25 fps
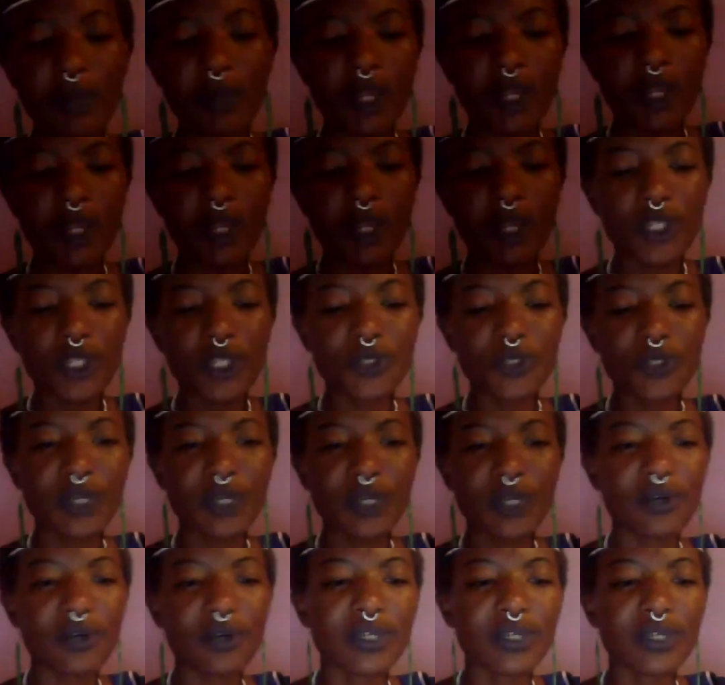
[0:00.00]
People are going
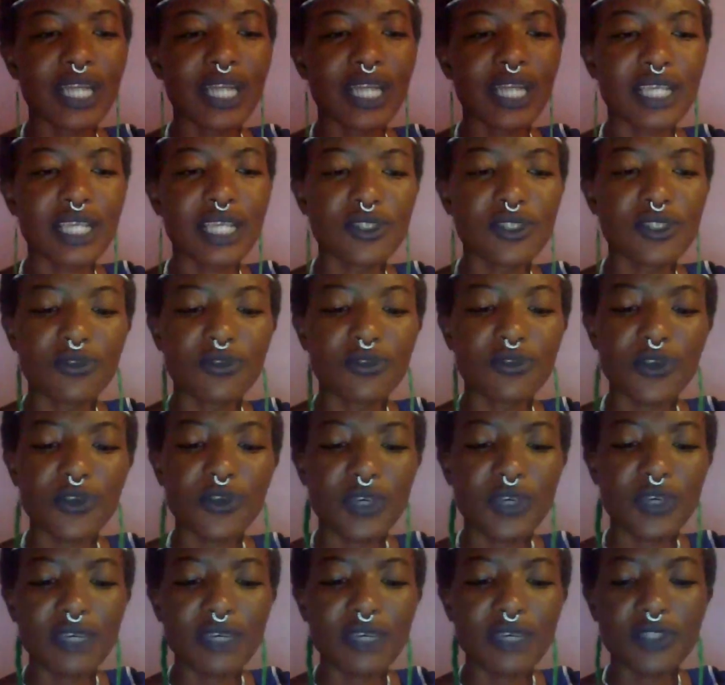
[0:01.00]
to recognize you
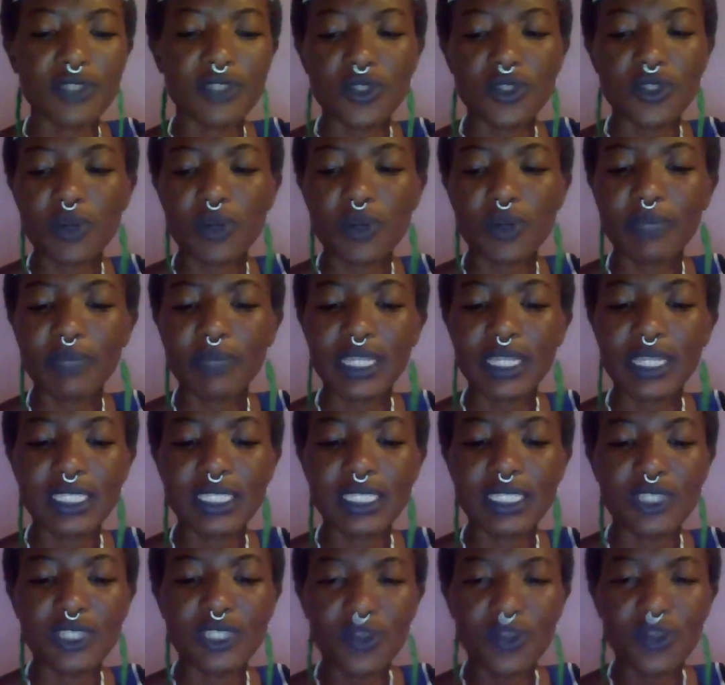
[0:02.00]
for your gifts and your
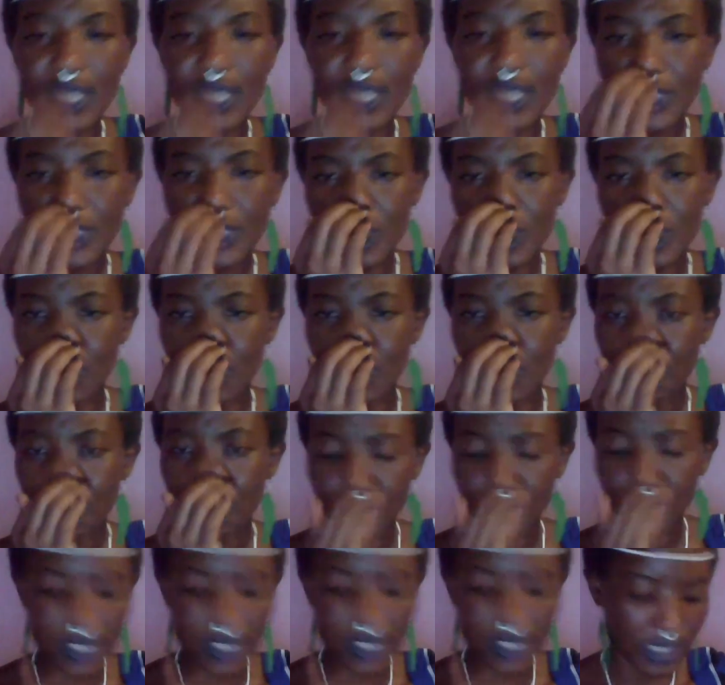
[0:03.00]
abilities, your nature,
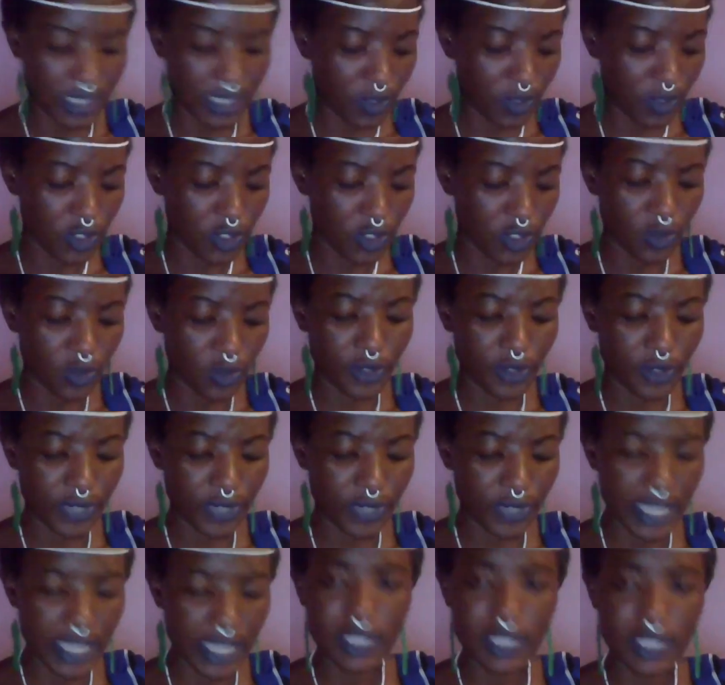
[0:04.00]
your beauty, what you were
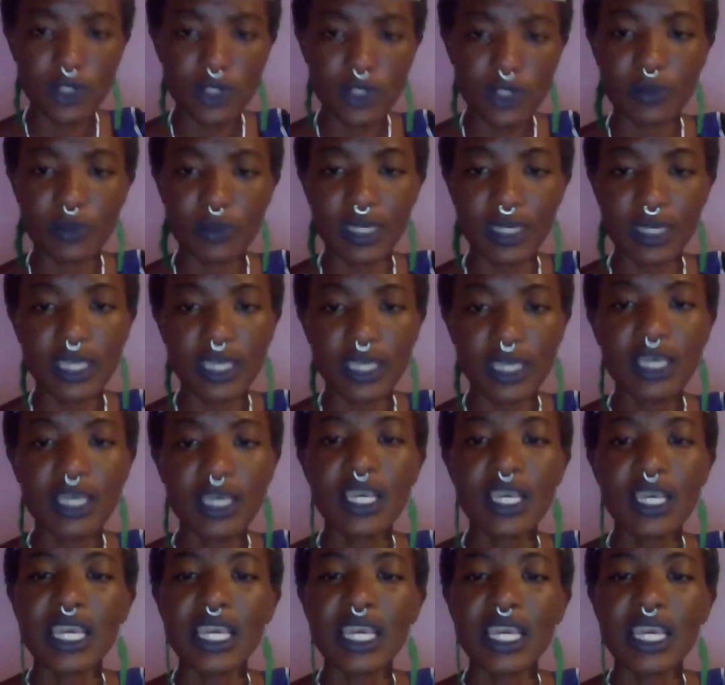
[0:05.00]
created to be.